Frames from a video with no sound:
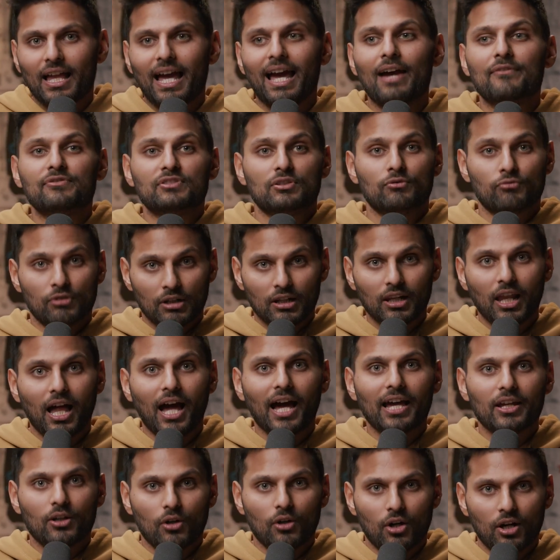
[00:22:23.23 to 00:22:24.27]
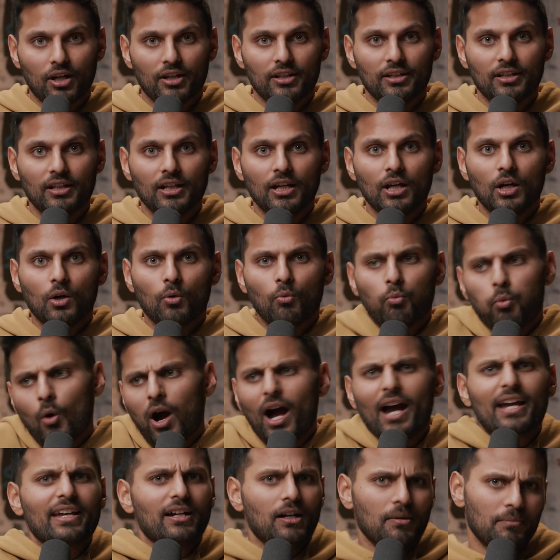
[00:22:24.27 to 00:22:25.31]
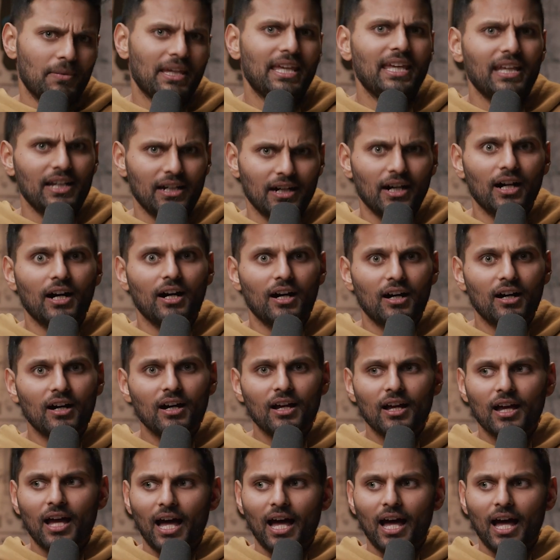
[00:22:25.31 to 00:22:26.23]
I have to rely on why I'm here